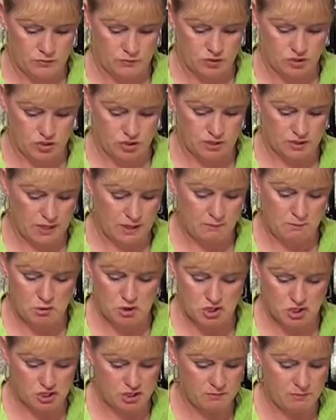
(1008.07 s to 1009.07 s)
Just keep
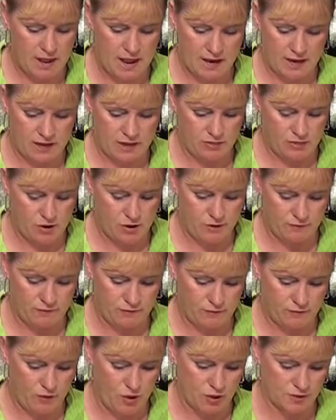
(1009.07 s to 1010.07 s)
pushing it back in there if
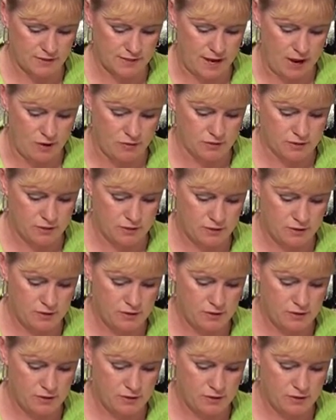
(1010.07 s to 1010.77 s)
it falls out.